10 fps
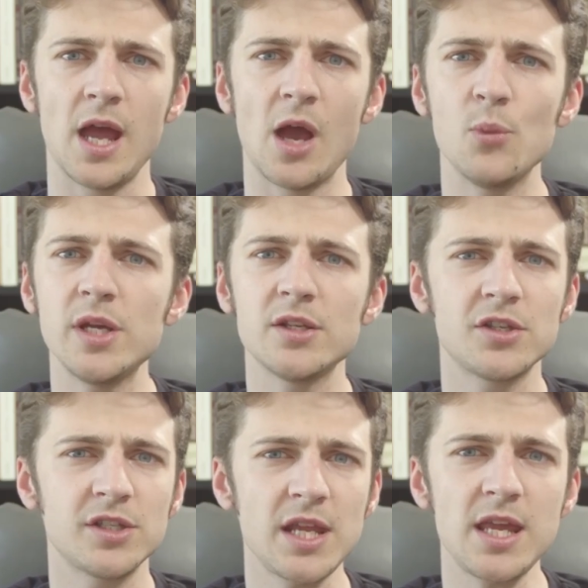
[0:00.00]
and we can
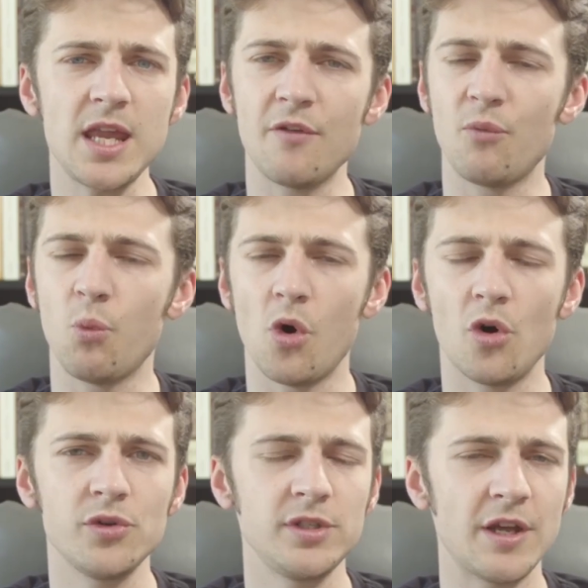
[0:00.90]
see if
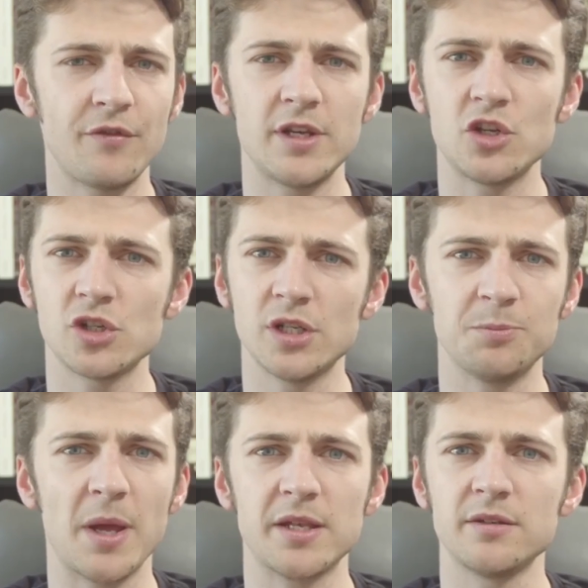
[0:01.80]
one definition is
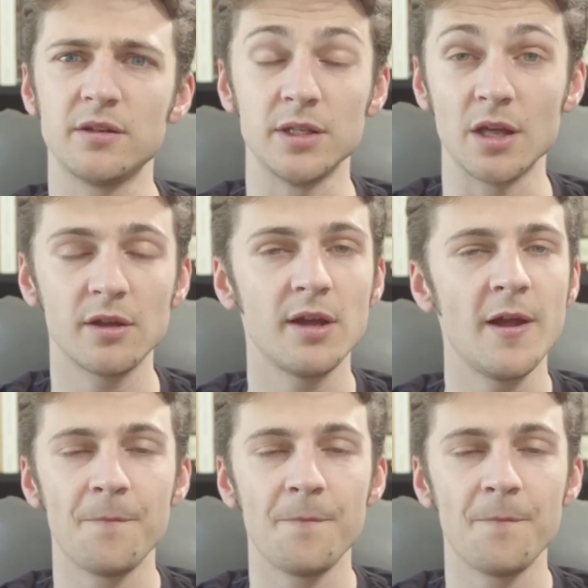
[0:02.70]
better than the other.